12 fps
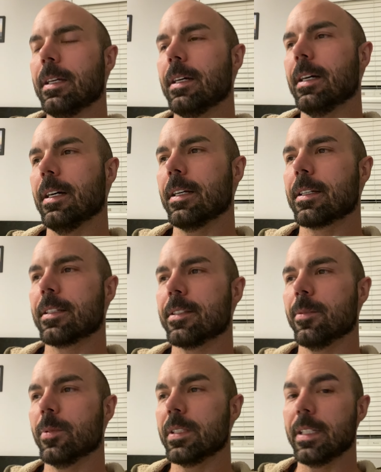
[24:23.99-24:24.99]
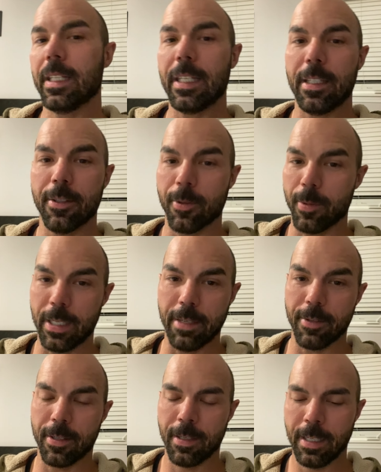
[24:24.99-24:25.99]
because uh, someone's in heat or
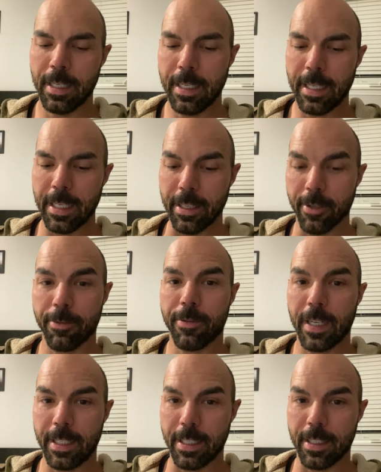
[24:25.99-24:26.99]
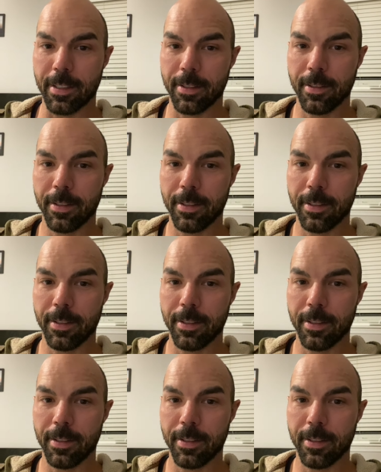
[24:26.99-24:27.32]
whatever, and they're fighting.